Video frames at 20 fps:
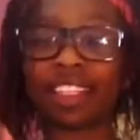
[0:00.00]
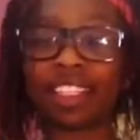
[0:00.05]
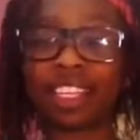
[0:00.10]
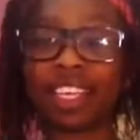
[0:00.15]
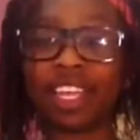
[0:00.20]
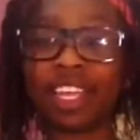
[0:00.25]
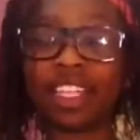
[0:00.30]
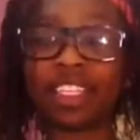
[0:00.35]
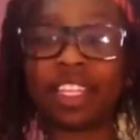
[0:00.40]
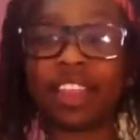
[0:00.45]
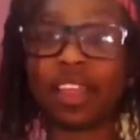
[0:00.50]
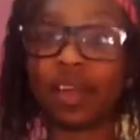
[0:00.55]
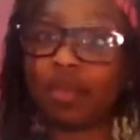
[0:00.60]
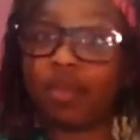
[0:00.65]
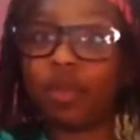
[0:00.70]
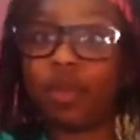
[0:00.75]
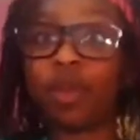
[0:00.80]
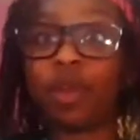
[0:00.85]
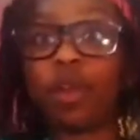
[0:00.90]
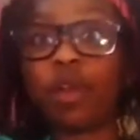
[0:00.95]
it's that
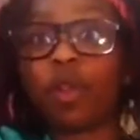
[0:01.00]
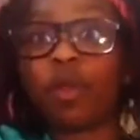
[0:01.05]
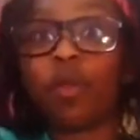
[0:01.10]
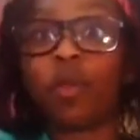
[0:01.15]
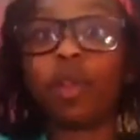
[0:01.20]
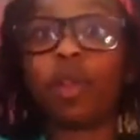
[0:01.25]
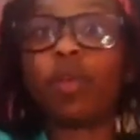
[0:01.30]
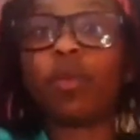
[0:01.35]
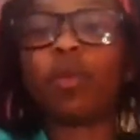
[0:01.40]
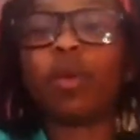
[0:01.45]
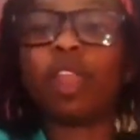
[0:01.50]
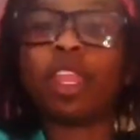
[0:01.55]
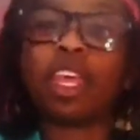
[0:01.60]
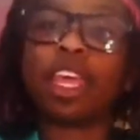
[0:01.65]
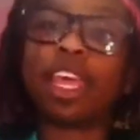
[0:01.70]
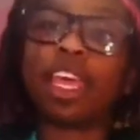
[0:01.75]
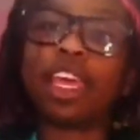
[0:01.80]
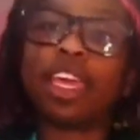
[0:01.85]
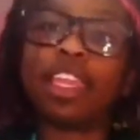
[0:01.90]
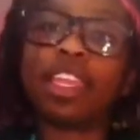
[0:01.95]
Beauty Girl 101
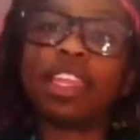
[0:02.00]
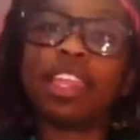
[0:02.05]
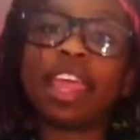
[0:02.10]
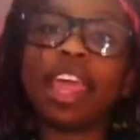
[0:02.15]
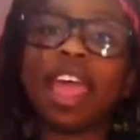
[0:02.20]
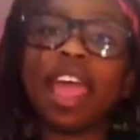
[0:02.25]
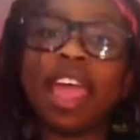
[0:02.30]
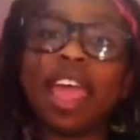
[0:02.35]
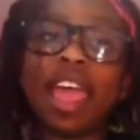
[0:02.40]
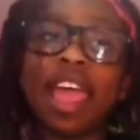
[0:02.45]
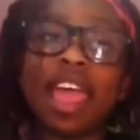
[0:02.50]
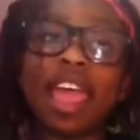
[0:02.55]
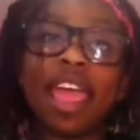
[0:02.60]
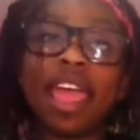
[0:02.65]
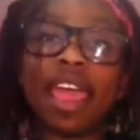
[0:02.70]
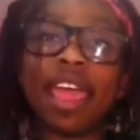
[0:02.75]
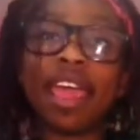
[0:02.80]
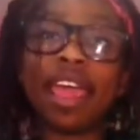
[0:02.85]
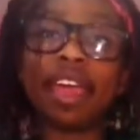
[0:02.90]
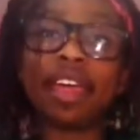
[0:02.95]
again,
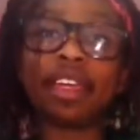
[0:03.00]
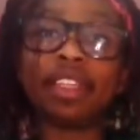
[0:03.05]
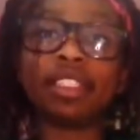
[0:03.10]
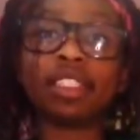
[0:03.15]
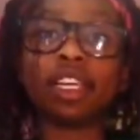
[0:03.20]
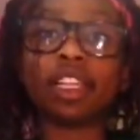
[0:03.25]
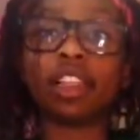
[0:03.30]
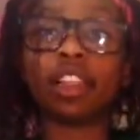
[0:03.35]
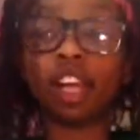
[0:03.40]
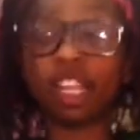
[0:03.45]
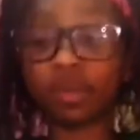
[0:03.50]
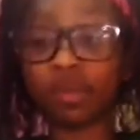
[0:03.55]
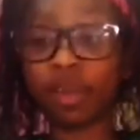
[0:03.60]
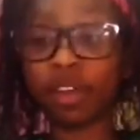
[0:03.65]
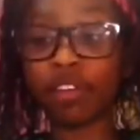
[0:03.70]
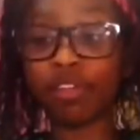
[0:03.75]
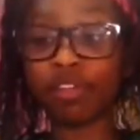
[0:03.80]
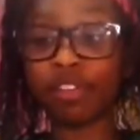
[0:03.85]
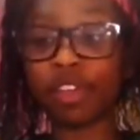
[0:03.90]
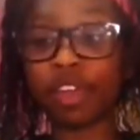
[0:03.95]
and a lot of
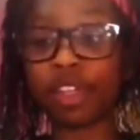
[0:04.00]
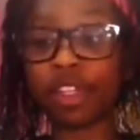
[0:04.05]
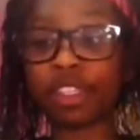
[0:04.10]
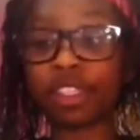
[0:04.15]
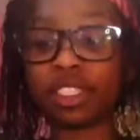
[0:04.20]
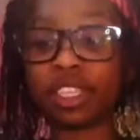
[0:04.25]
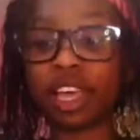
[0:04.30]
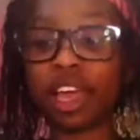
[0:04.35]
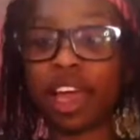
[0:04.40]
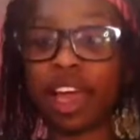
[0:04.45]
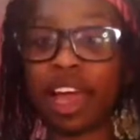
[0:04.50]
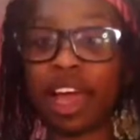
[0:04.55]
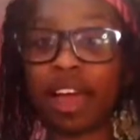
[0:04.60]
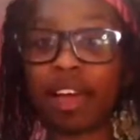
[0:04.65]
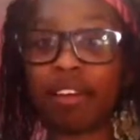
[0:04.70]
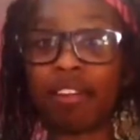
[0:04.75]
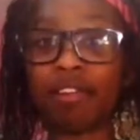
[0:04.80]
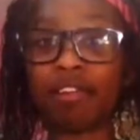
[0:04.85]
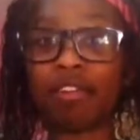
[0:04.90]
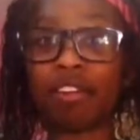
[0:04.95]
my friends
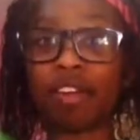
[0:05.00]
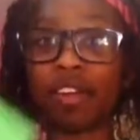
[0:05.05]
have